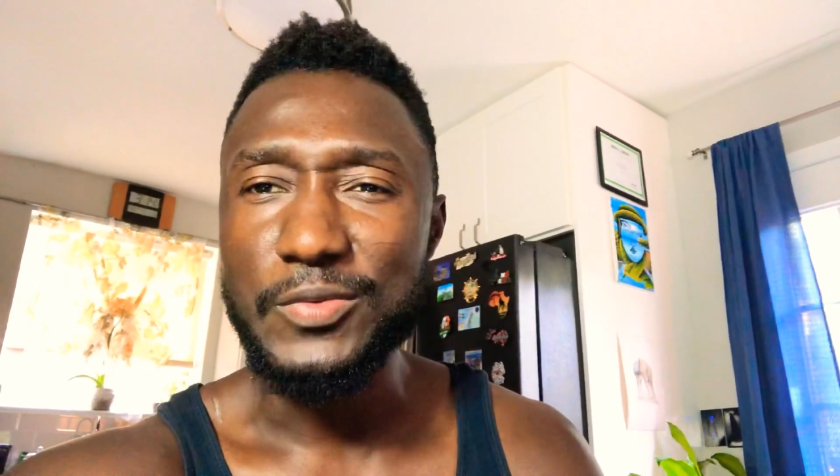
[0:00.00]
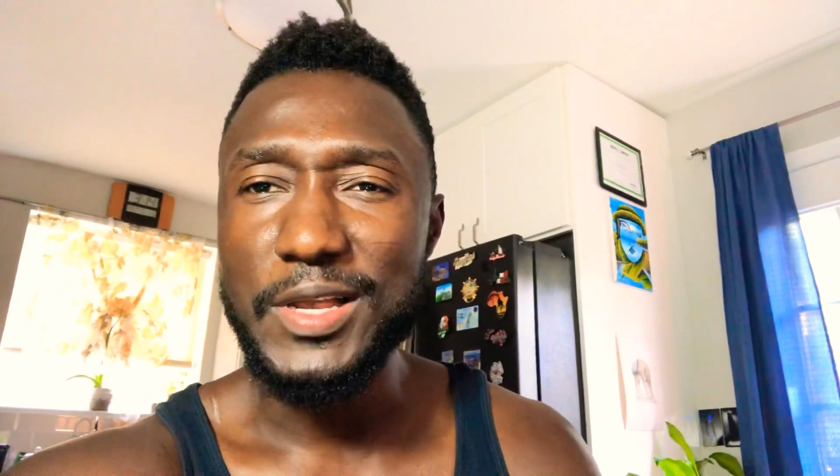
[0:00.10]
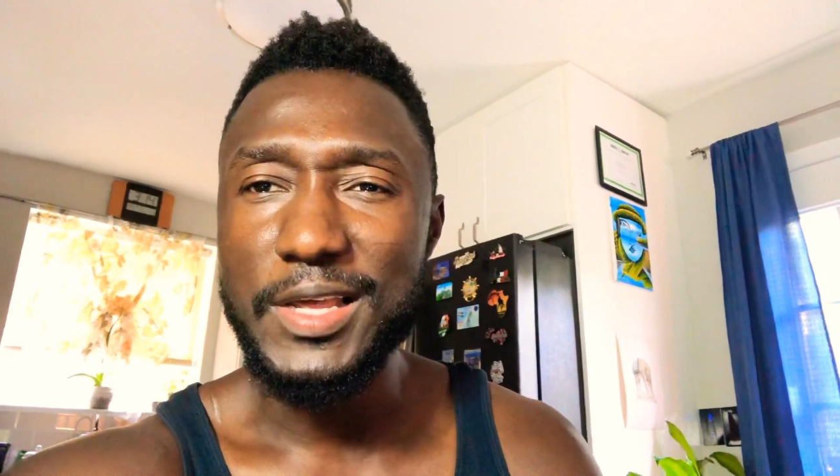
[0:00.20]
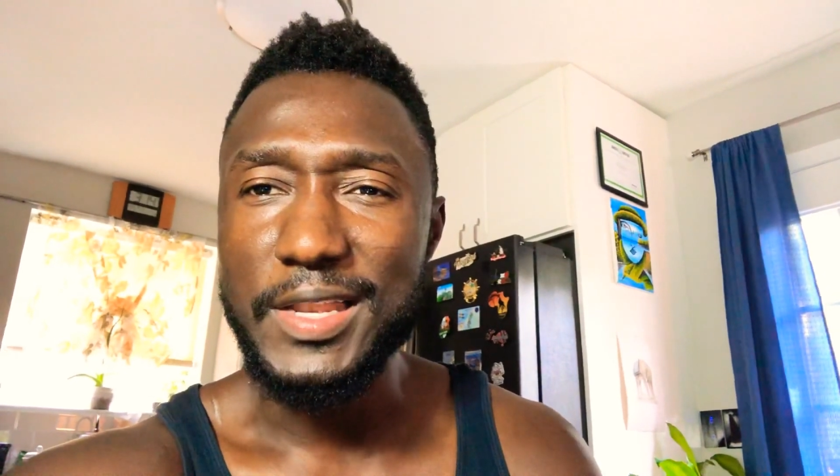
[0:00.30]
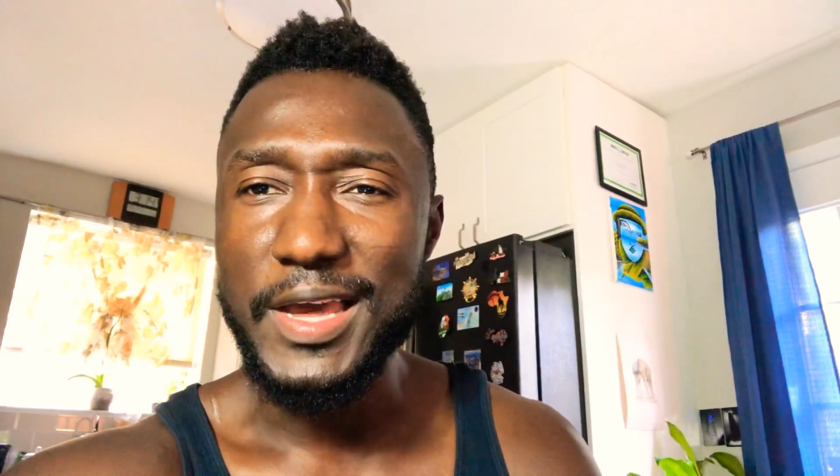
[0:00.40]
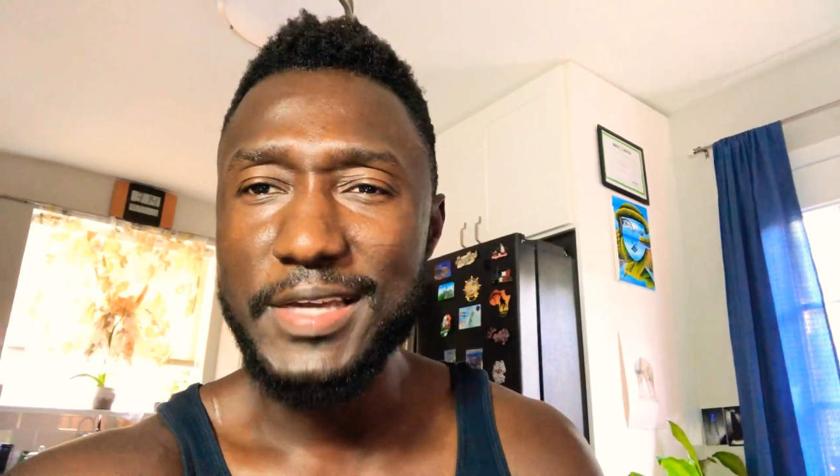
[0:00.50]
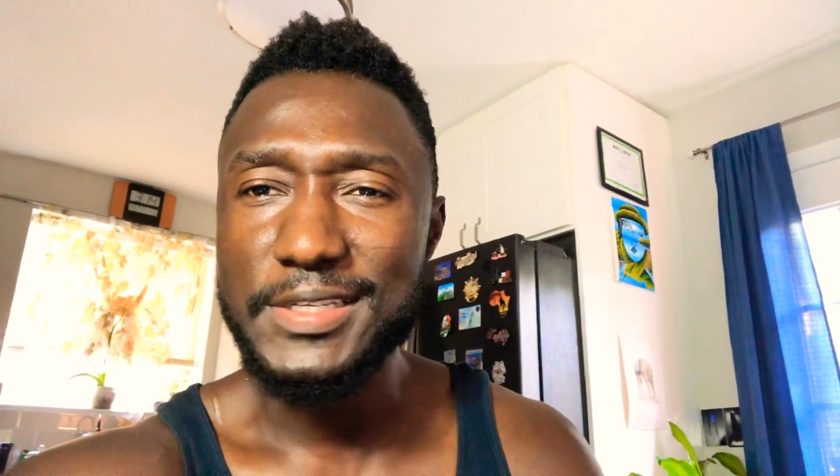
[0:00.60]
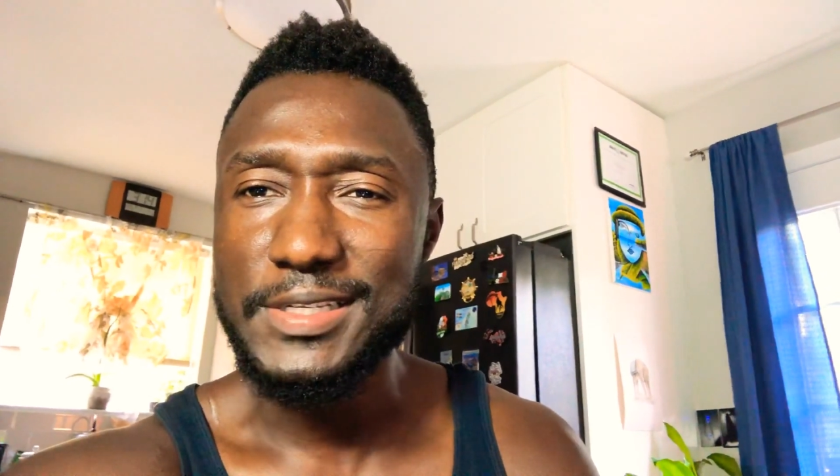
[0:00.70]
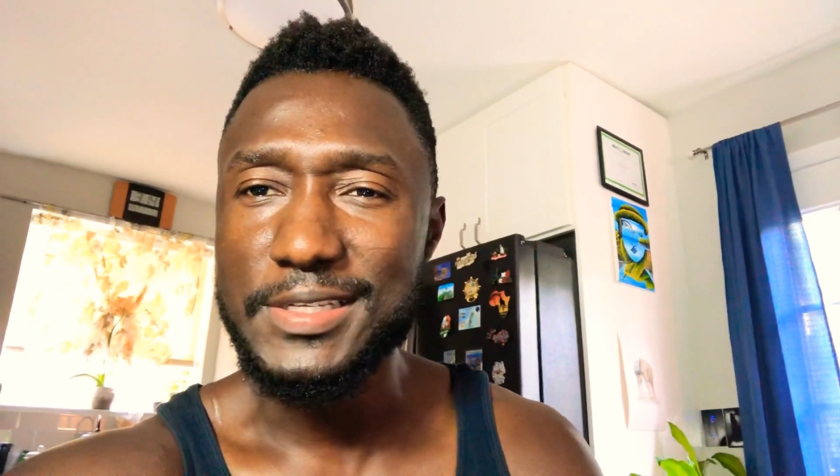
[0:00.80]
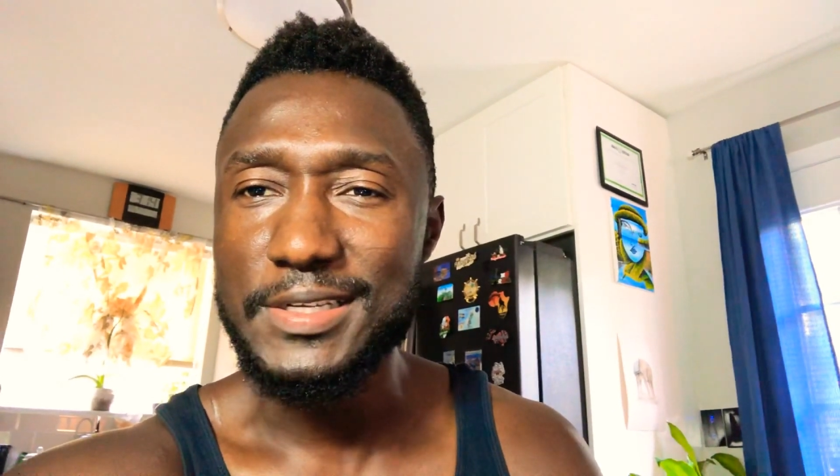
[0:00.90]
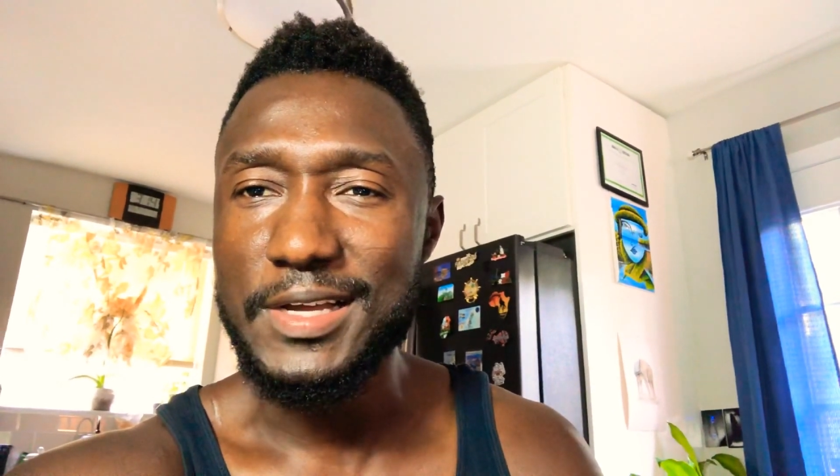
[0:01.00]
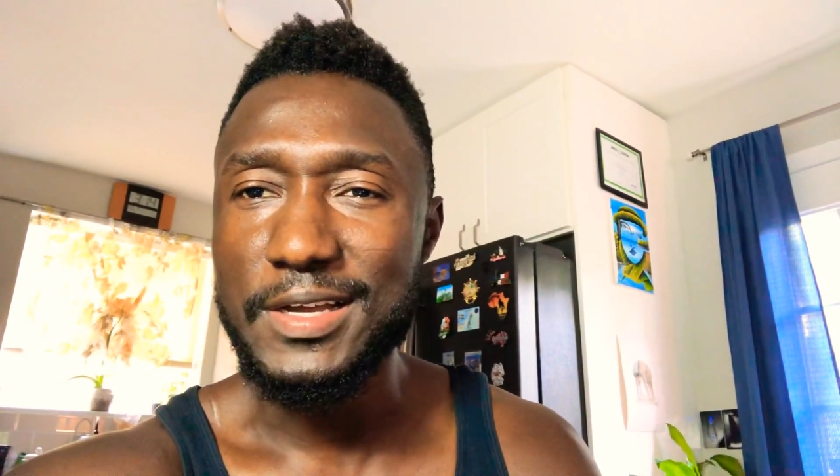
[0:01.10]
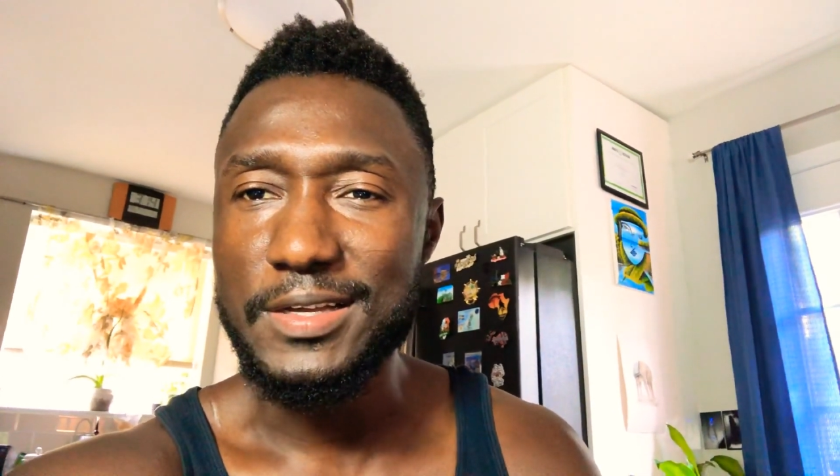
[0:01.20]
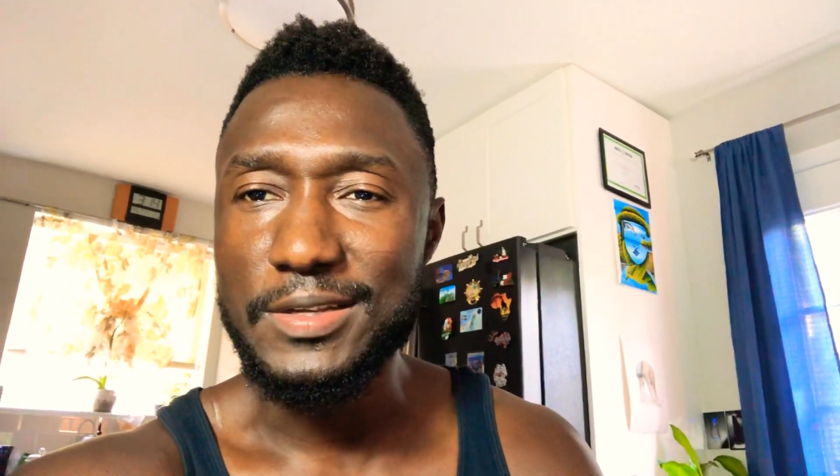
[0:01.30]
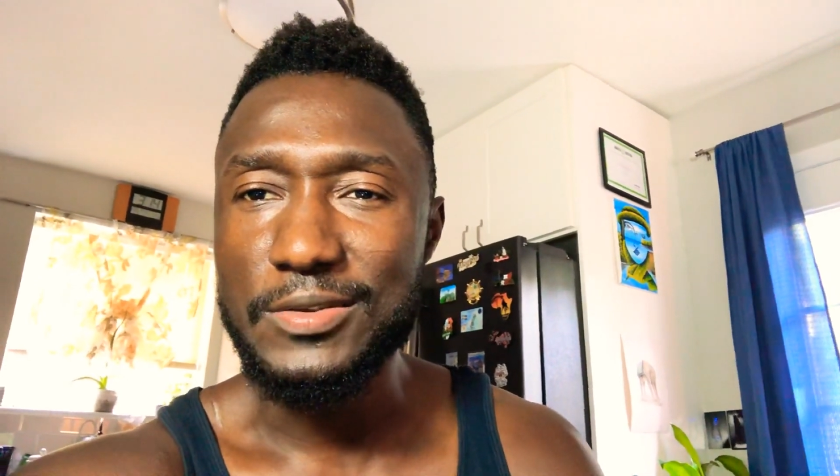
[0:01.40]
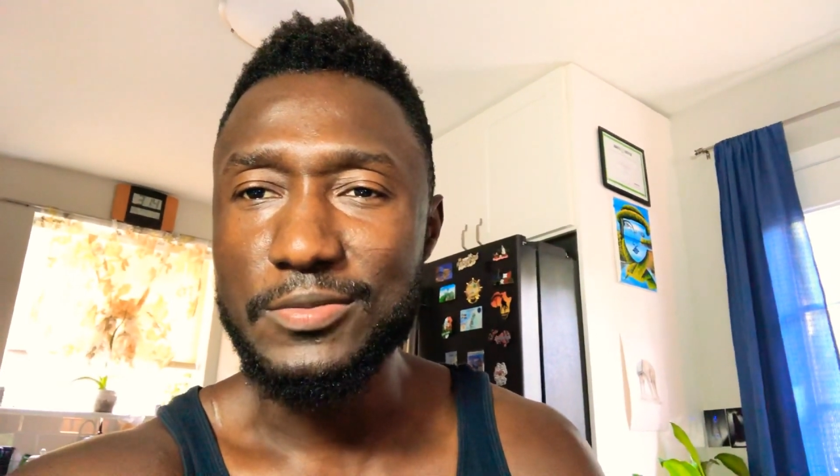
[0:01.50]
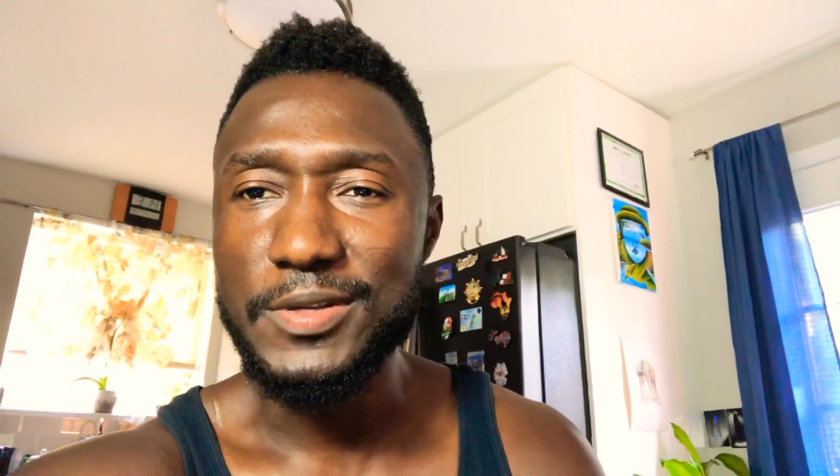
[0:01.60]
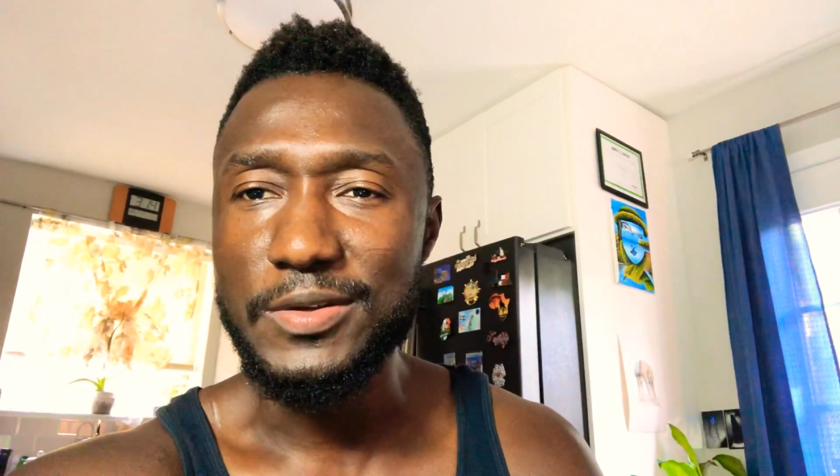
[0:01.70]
While I liked it, it got a little bit